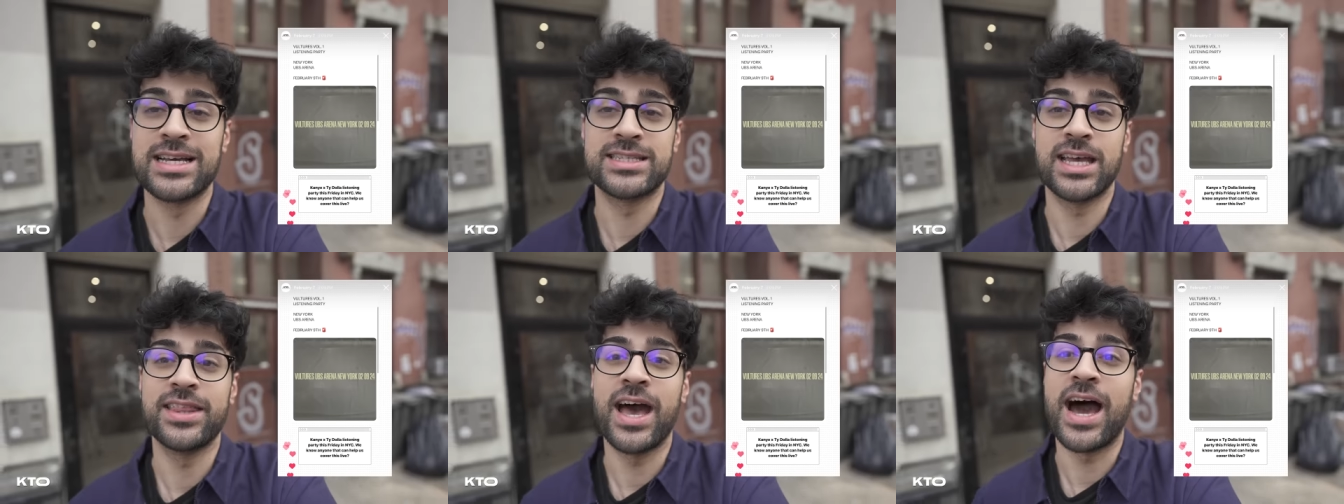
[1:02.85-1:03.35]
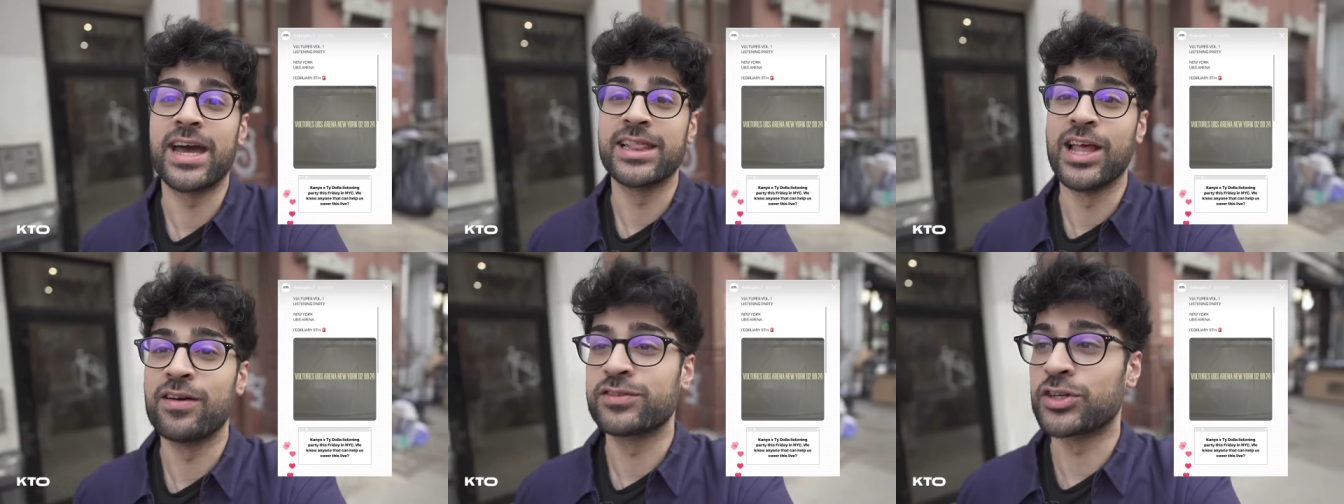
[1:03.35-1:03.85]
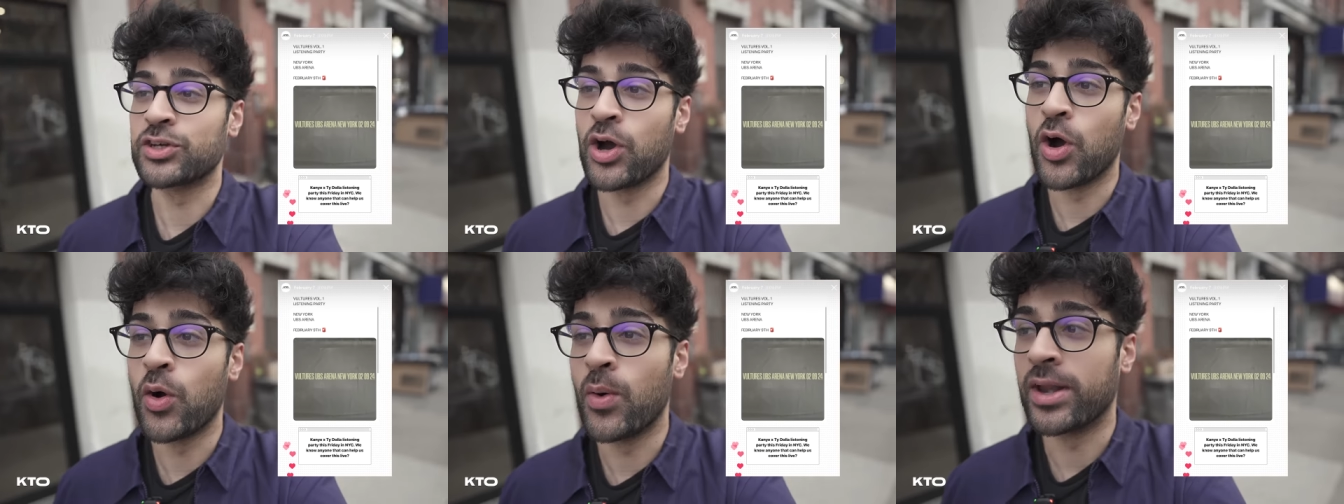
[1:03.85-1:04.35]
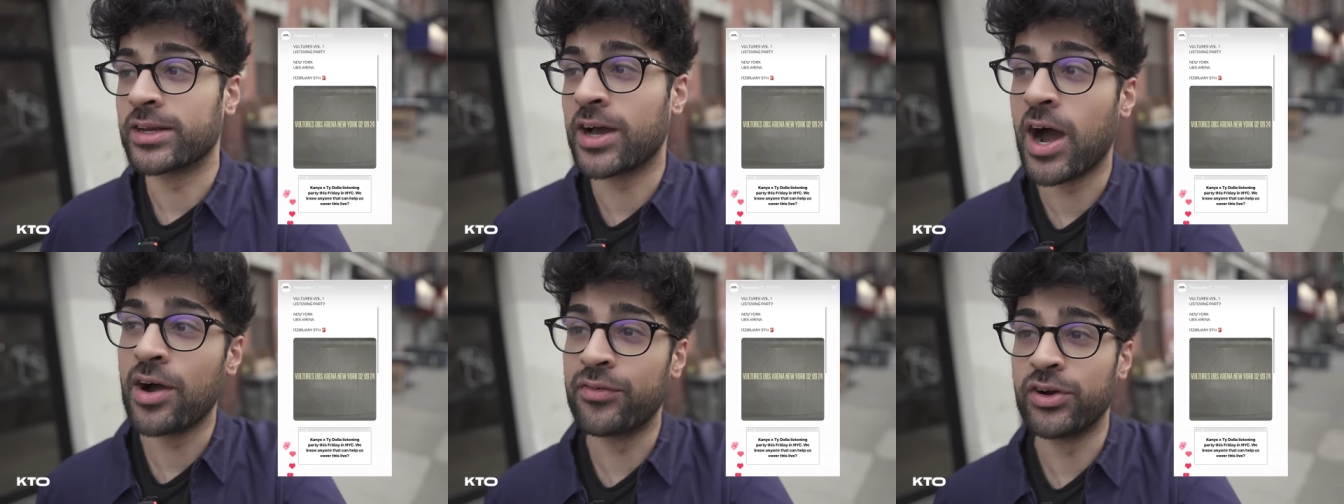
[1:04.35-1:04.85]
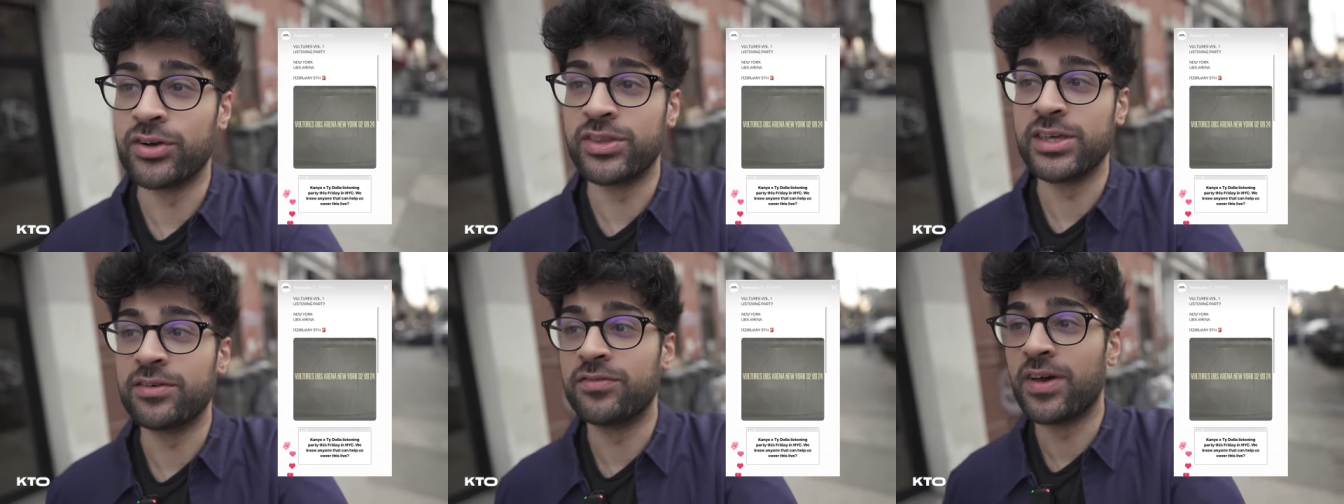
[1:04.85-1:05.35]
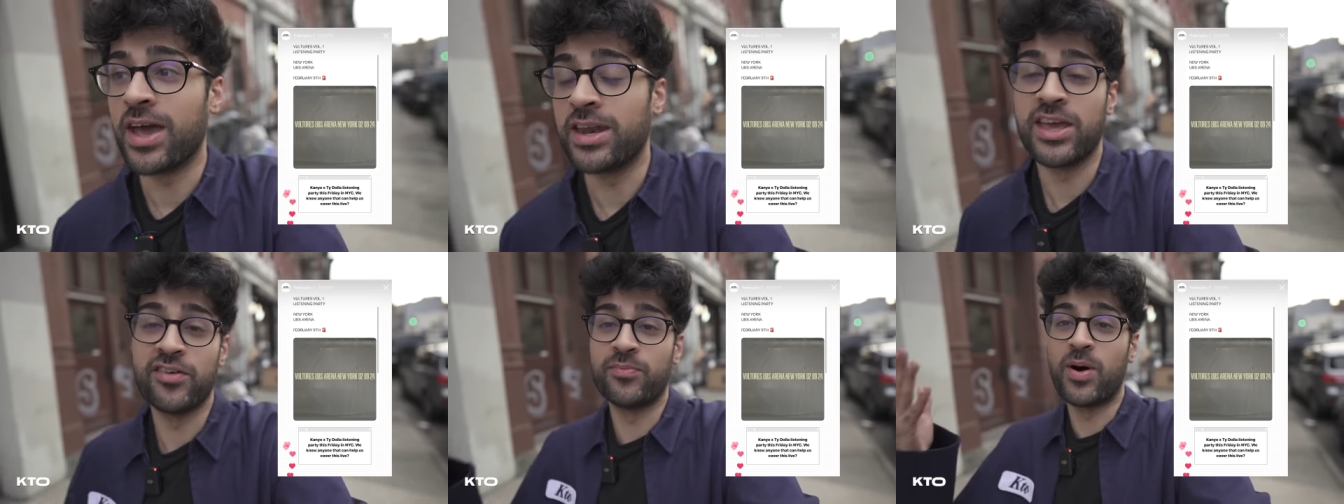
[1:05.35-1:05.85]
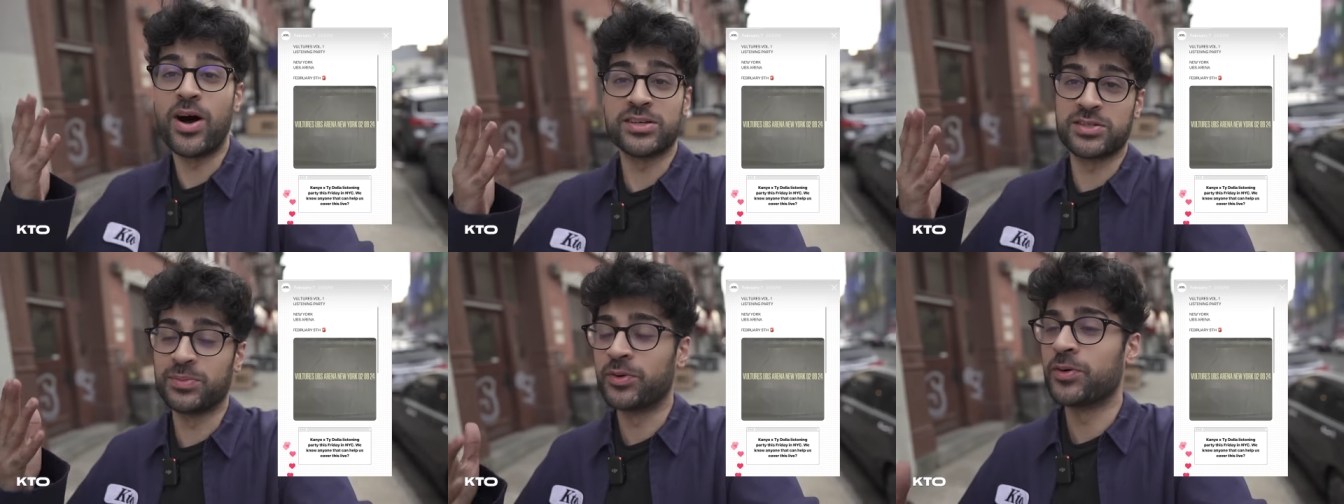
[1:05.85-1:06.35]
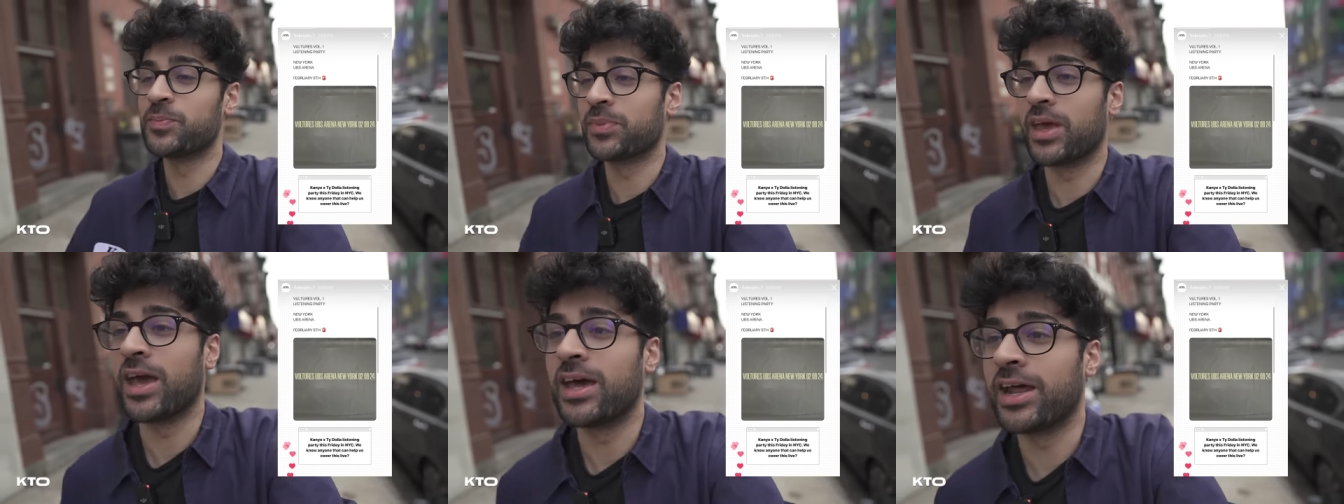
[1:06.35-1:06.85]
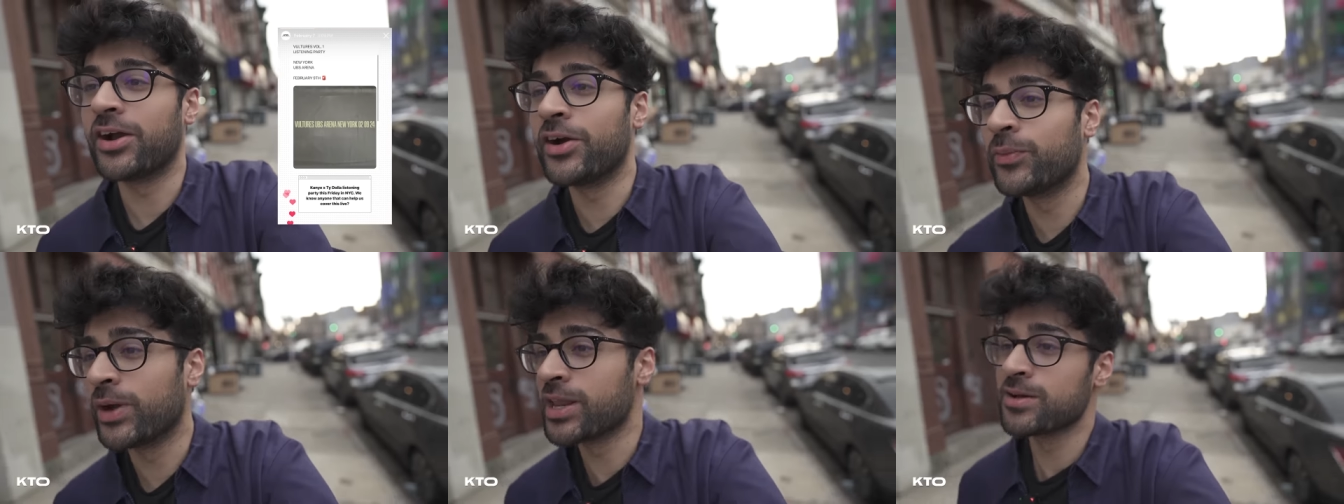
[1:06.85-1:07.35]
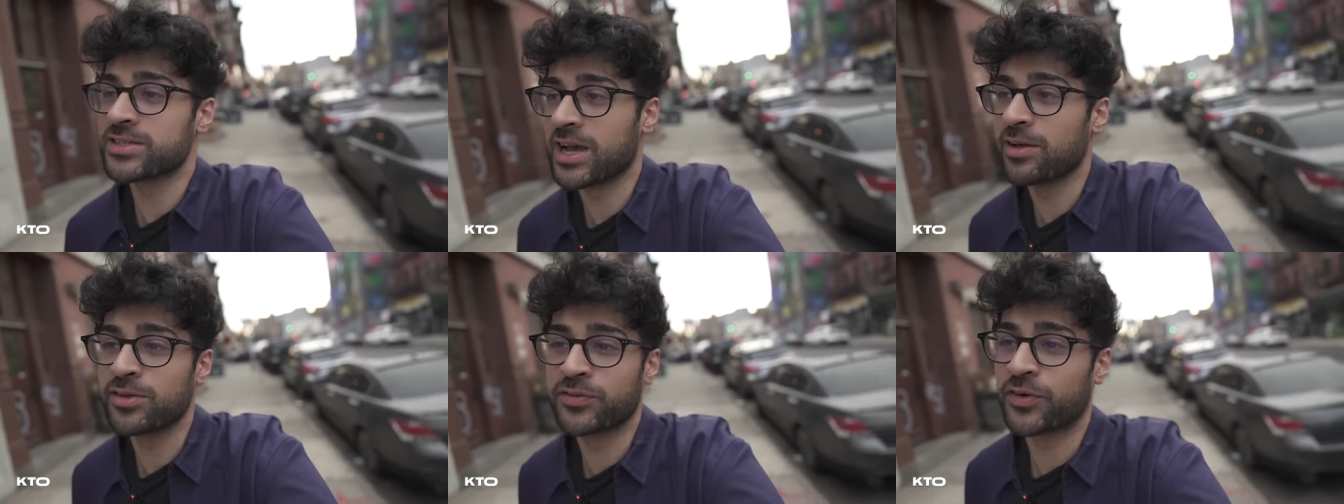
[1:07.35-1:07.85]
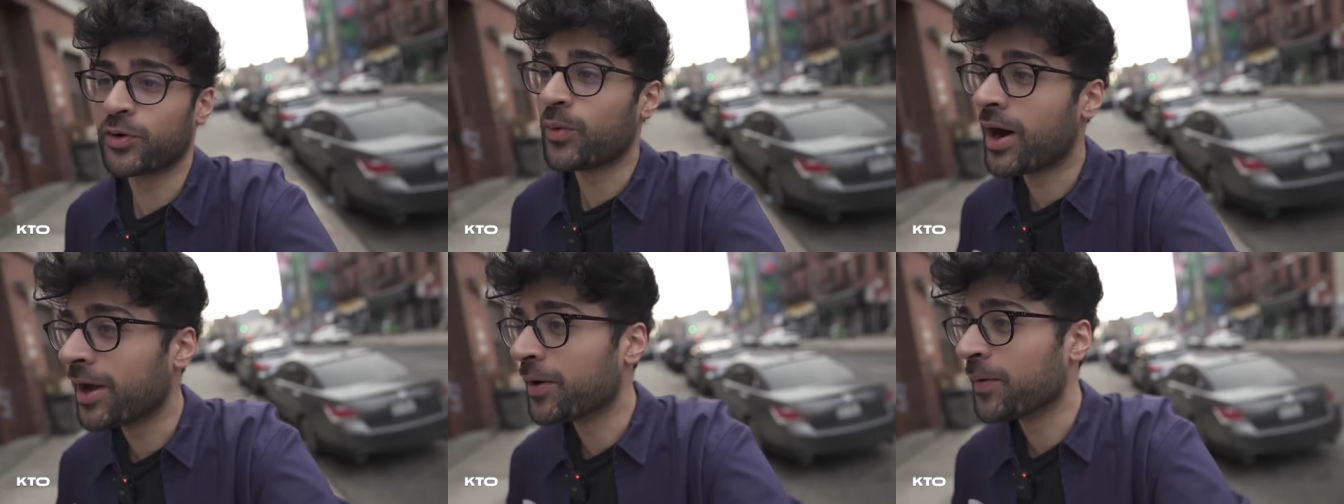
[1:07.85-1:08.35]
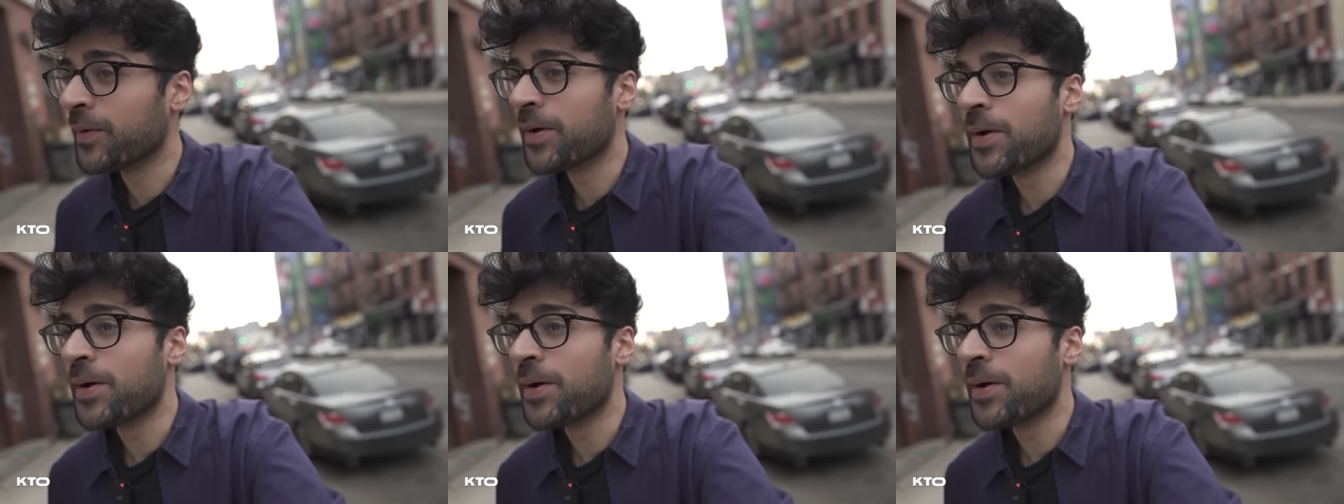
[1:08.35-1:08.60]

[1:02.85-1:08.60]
I said that I'd love to go and cover the event if possible. And I heard radio silence for a while,